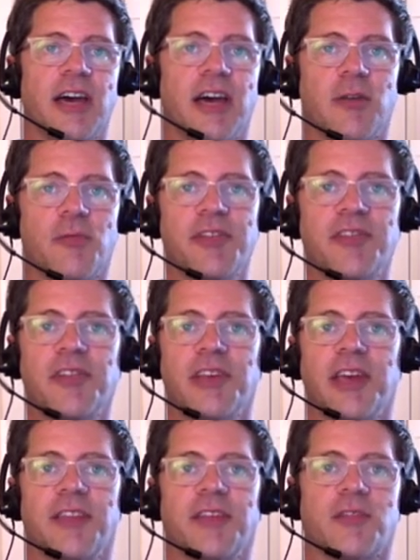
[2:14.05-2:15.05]
Uh,
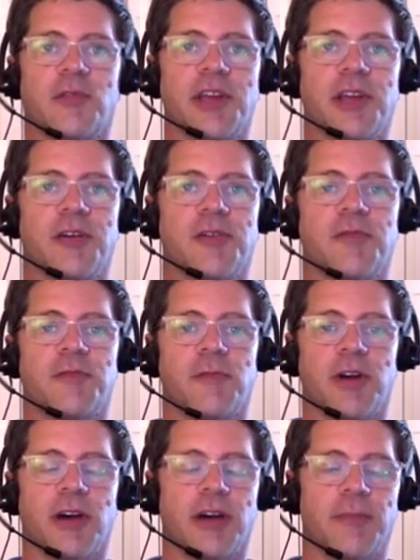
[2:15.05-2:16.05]
recently had this great quote,
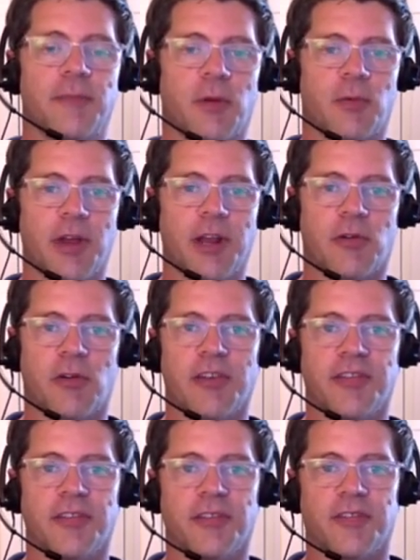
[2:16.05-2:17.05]
um, I ran
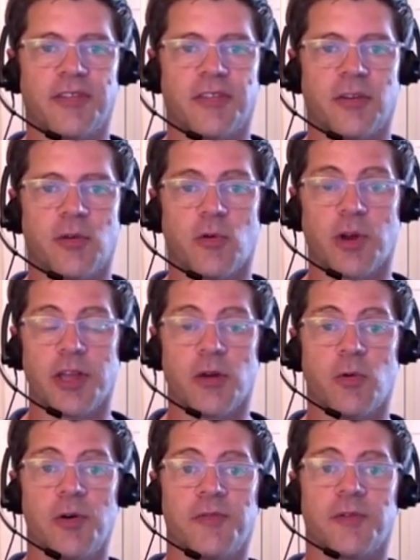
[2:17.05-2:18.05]
across this great
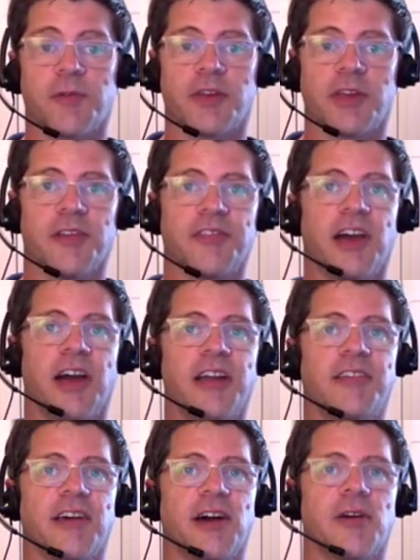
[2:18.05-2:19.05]
quote from Kelsey
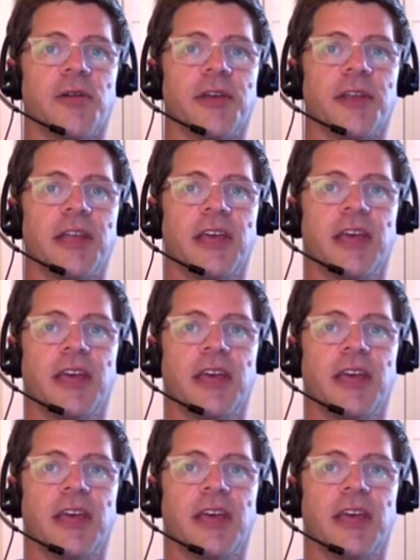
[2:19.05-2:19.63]
Hightower that